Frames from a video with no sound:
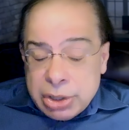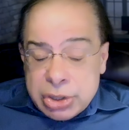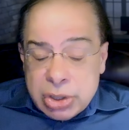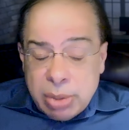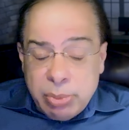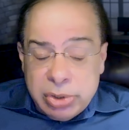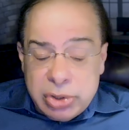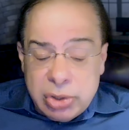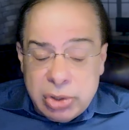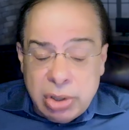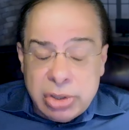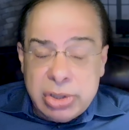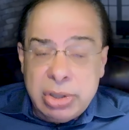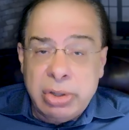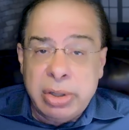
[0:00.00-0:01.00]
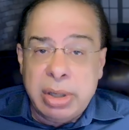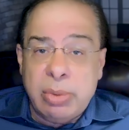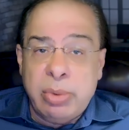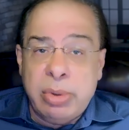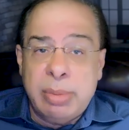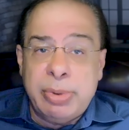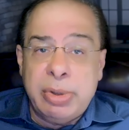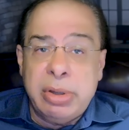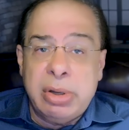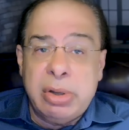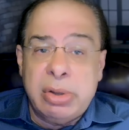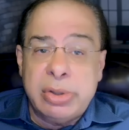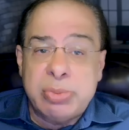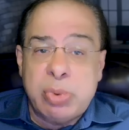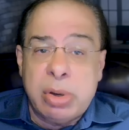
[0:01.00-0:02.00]
someone starts to look at where the bullet
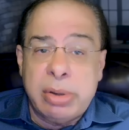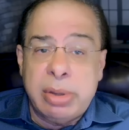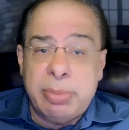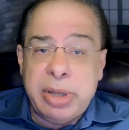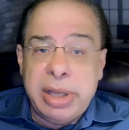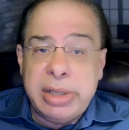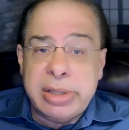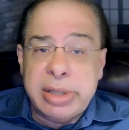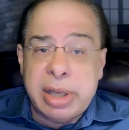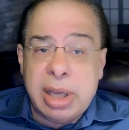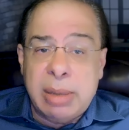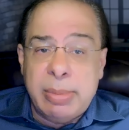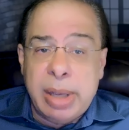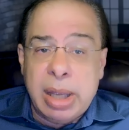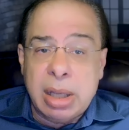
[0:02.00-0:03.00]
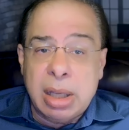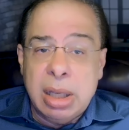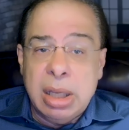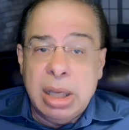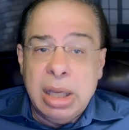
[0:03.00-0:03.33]
holes were in the planes that came back.